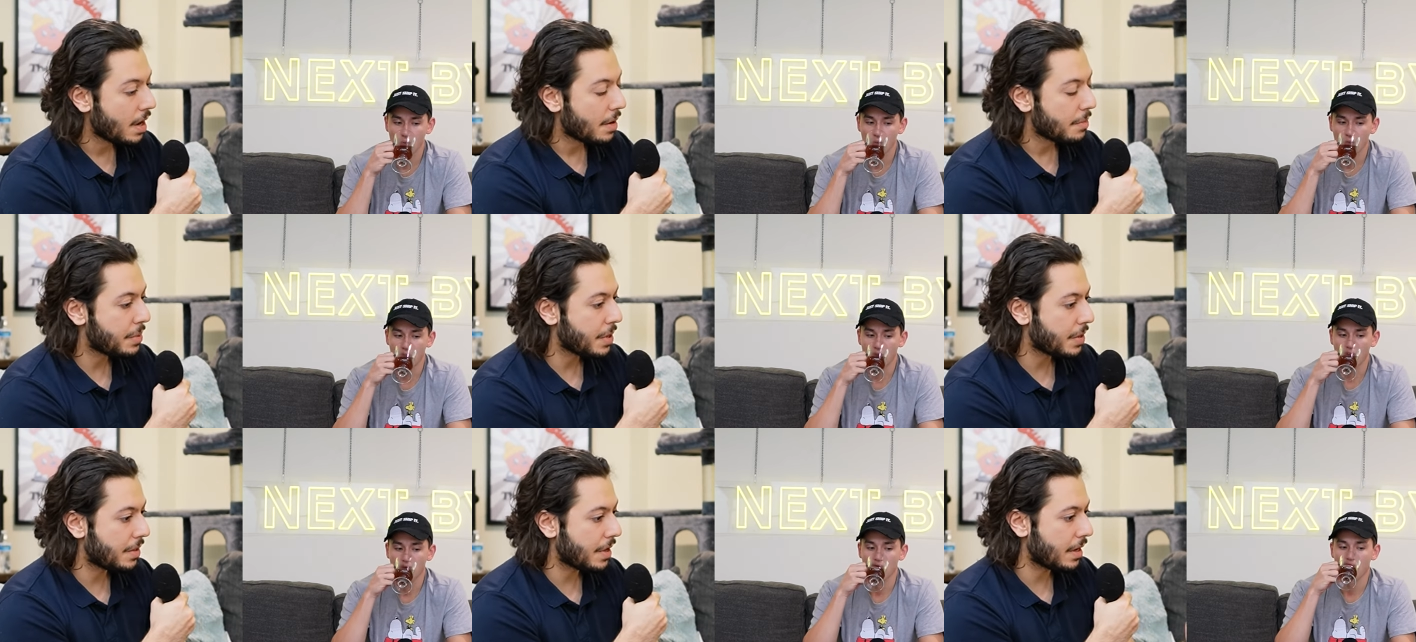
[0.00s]

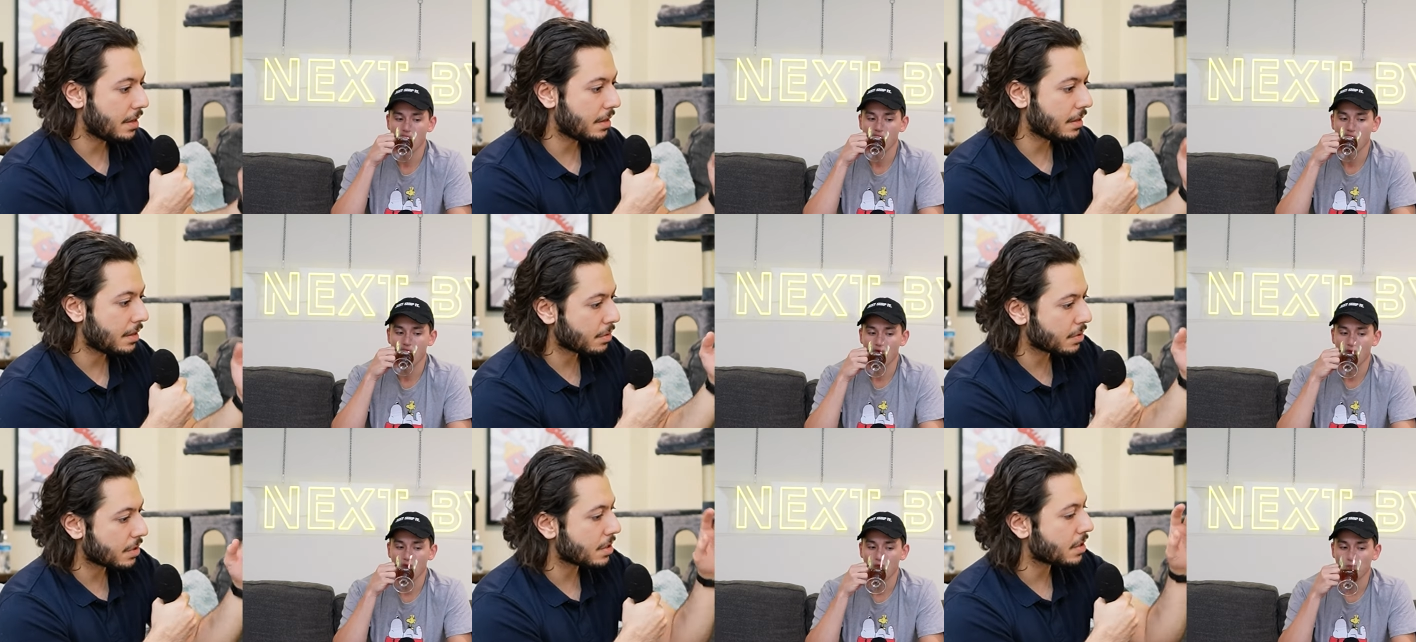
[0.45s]
Speaker 1: But then
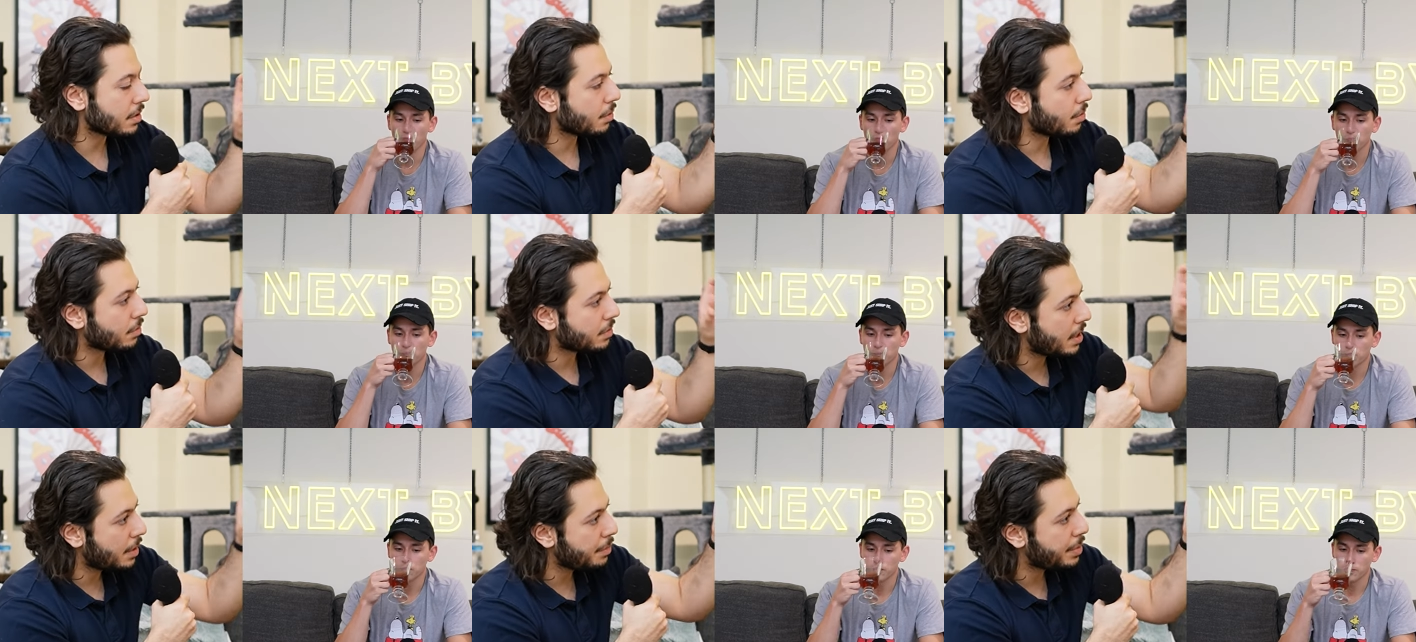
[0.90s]
there was this
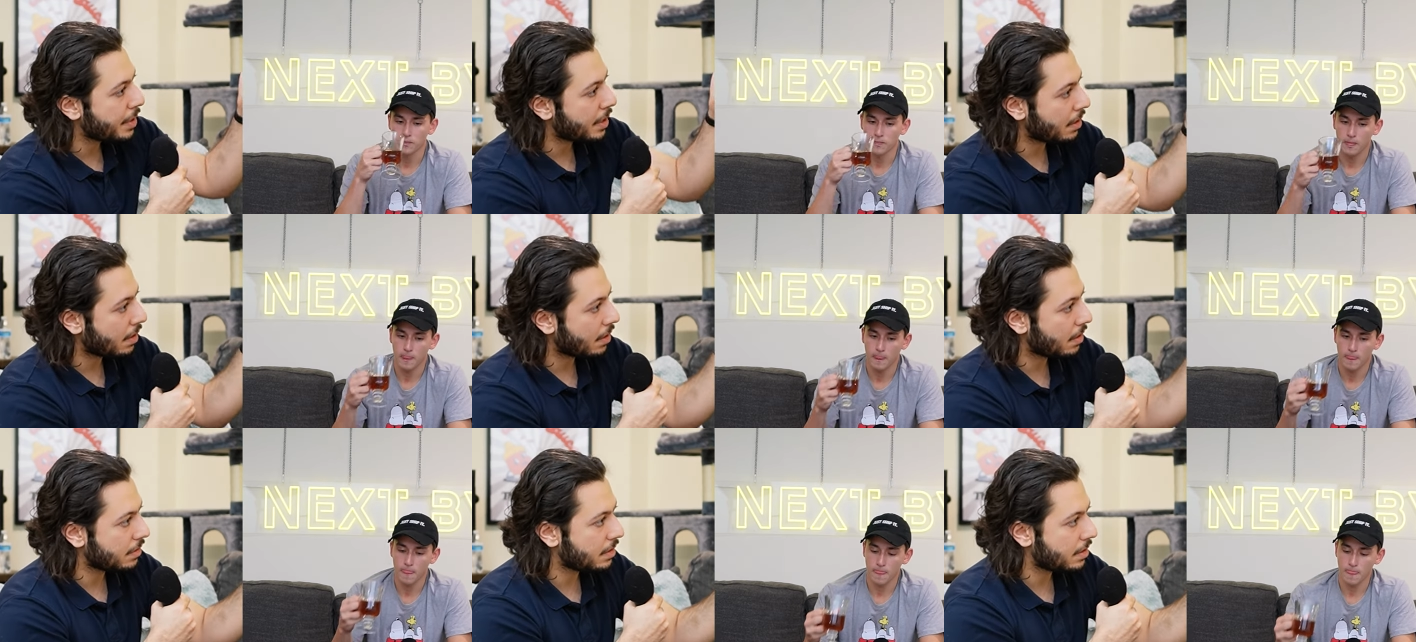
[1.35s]
little tidbit
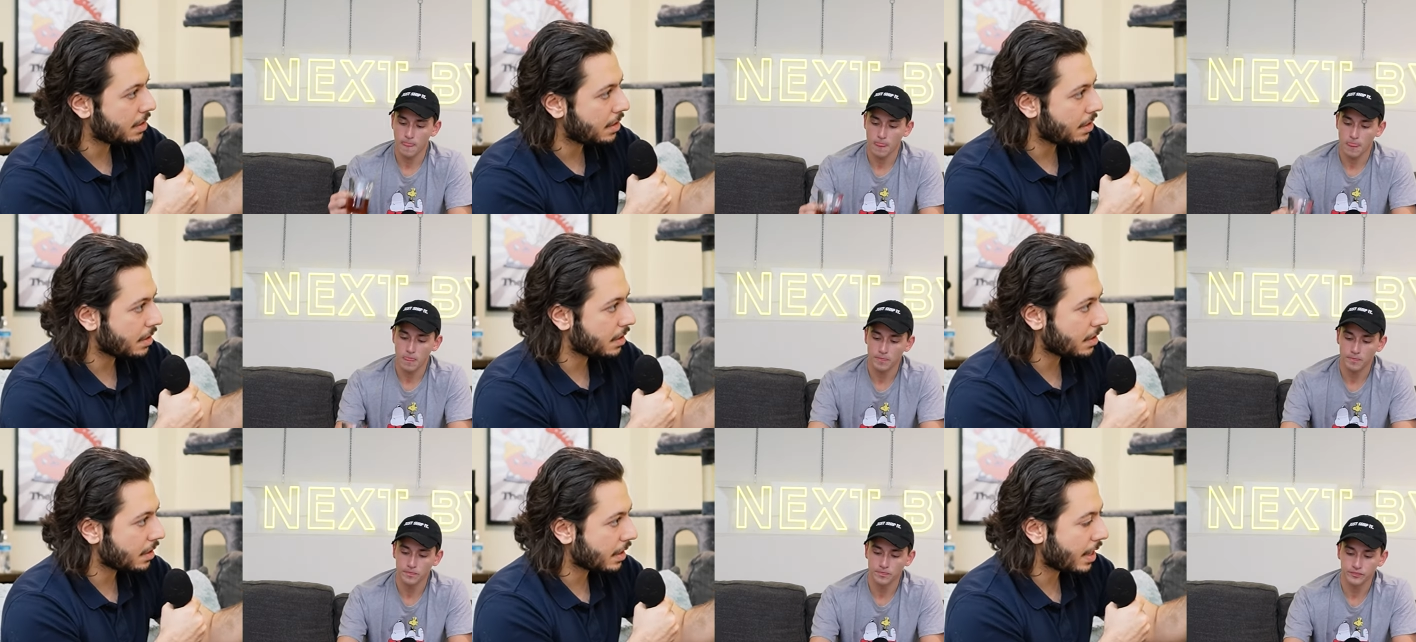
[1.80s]
on
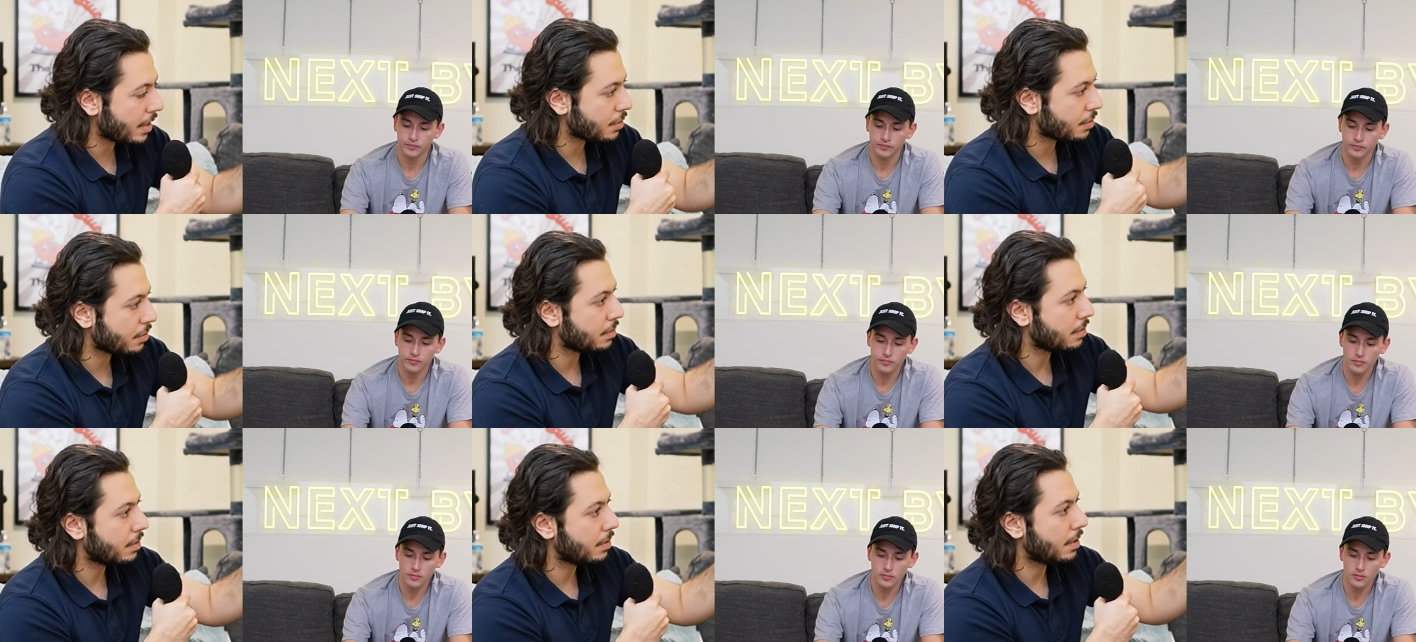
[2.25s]
the
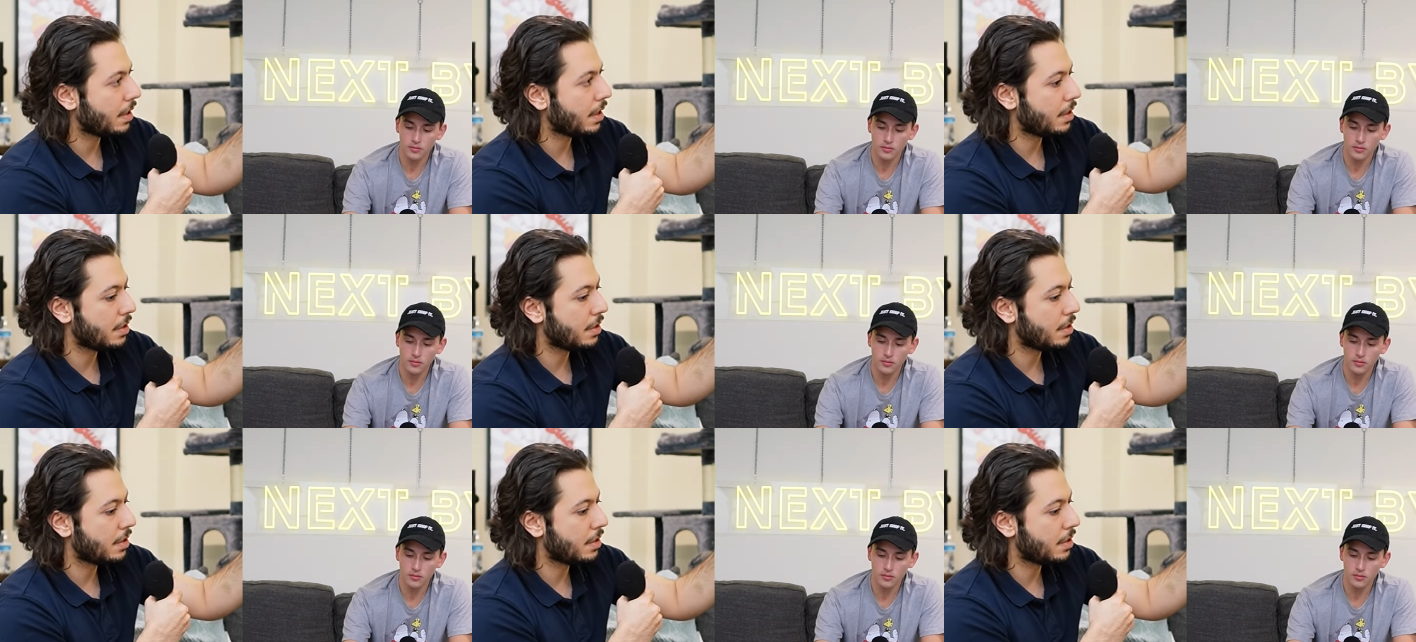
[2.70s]
National uh,